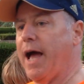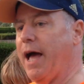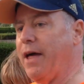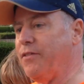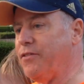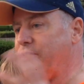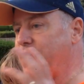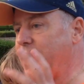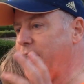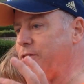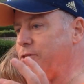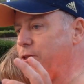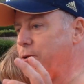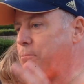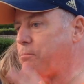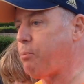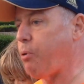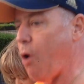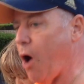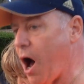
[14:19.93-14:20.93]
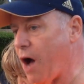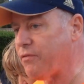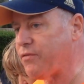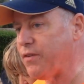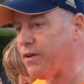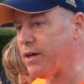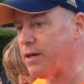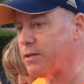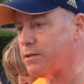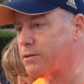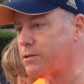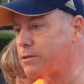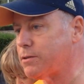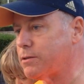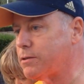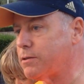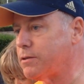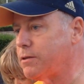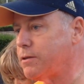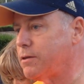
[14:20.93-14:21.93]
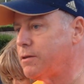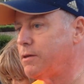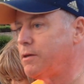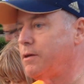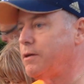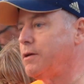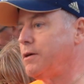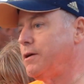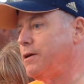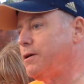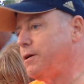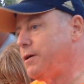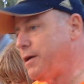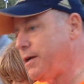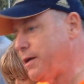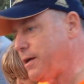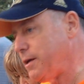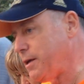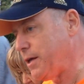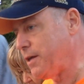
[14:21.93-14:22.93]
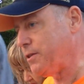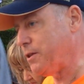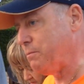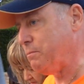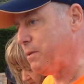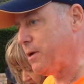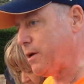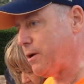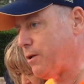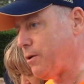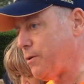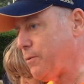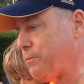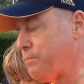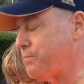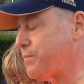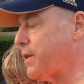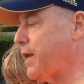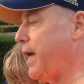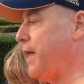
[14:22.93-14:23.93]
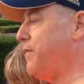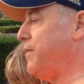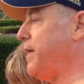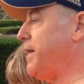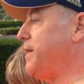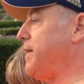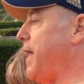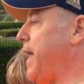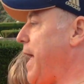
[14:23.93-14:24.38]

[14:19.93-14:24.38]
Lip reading: and then the prophets in the middle, and then